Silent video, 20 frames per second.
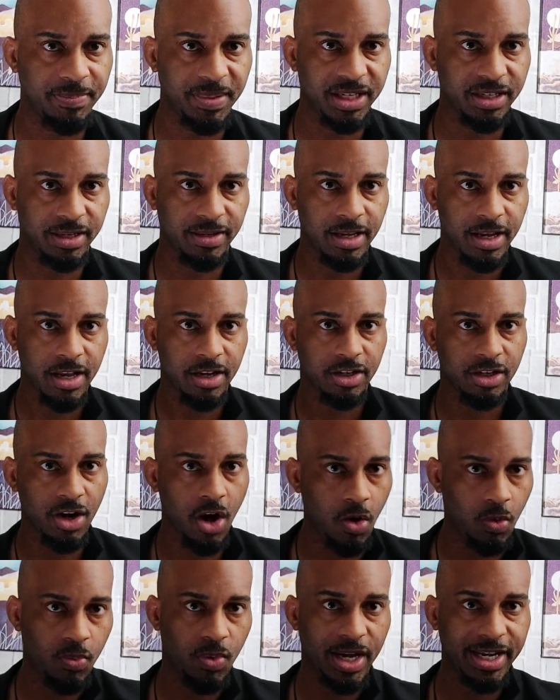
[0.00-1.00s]
but
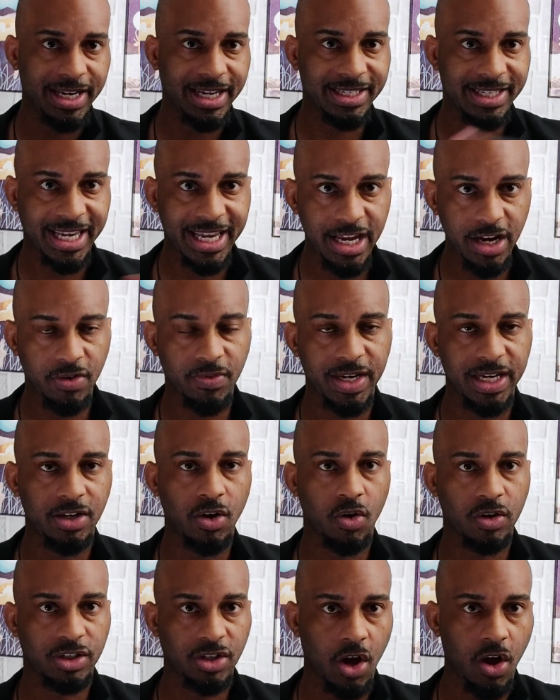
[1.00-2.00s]
no one is hearing
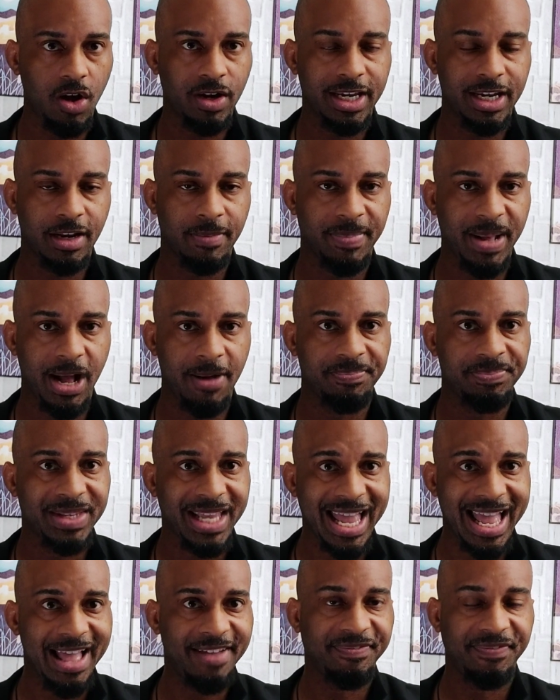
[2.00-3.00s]
or talking about
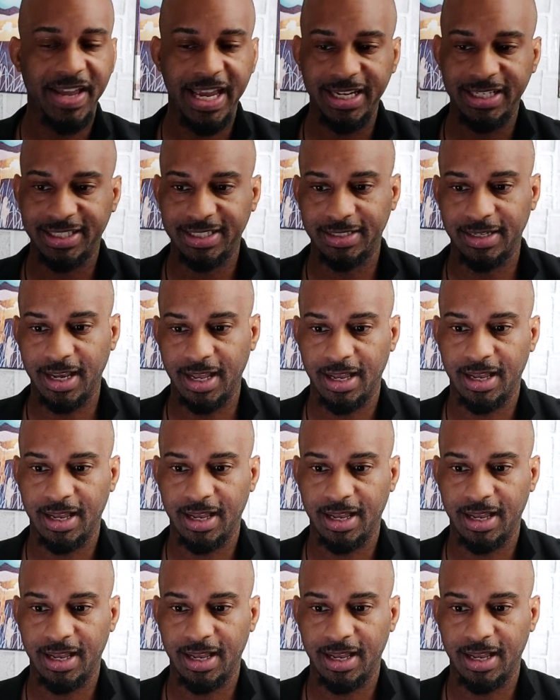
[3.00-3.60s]
FATF